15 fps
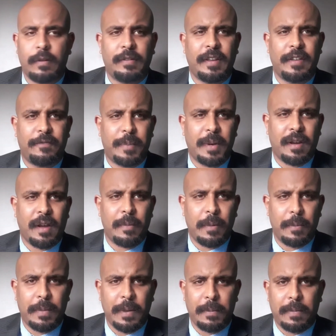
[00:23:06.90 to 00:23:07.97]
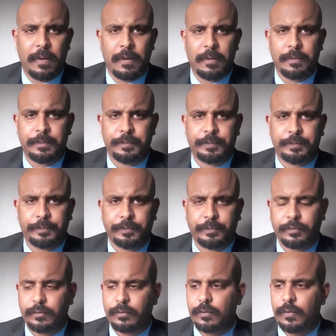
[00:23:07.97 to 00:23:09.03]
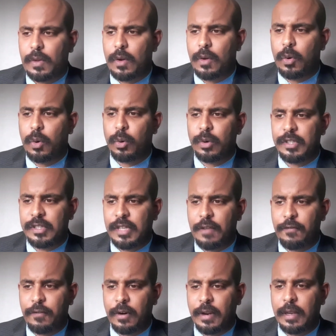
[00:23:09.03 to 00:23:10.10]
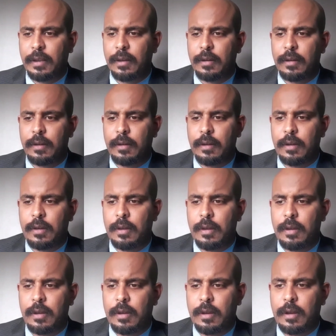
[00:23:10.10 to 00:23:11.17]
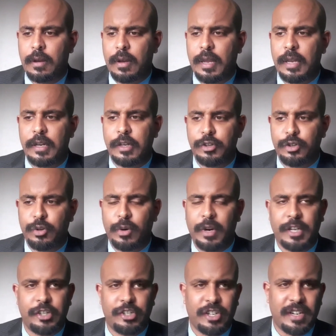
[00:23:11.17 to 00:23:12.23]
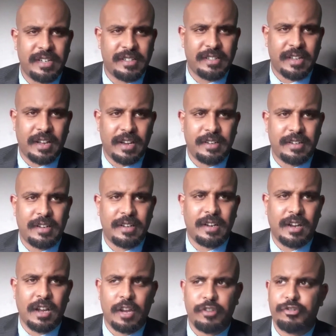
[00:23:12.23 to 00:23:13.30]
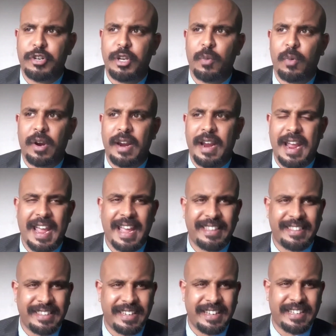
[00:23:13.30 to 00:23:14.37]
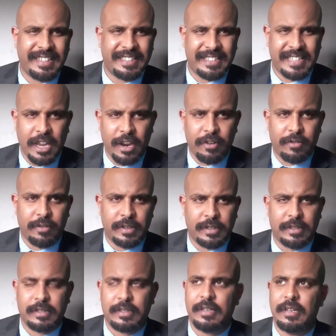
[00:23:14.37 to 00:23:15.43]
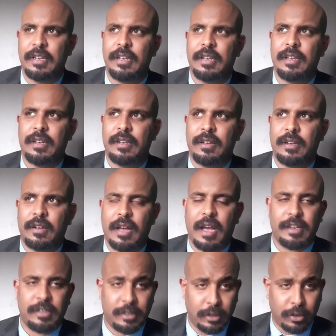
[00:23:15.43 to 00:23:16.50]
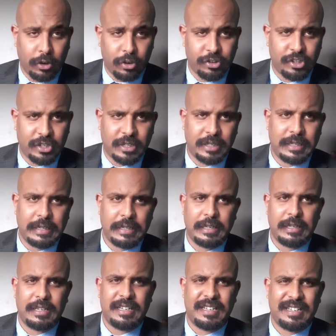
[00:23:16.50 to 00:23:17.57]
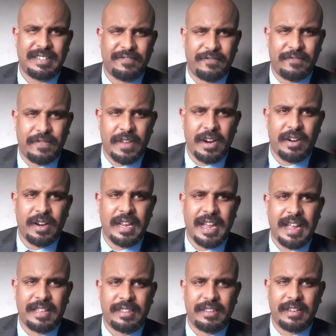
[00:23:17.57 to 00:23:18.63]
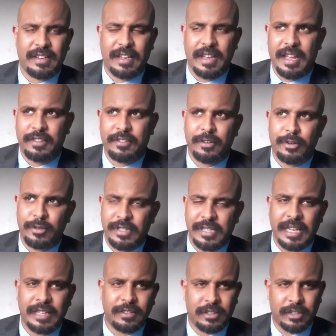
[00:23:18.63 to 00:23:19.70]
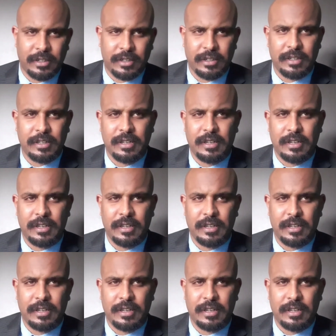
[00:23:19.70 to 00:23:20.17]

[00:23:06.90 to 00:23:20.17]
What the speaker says: they've become a people who are suffering and enduring genocide in a country where ethnic terrorists, ideologically, very ethno-centered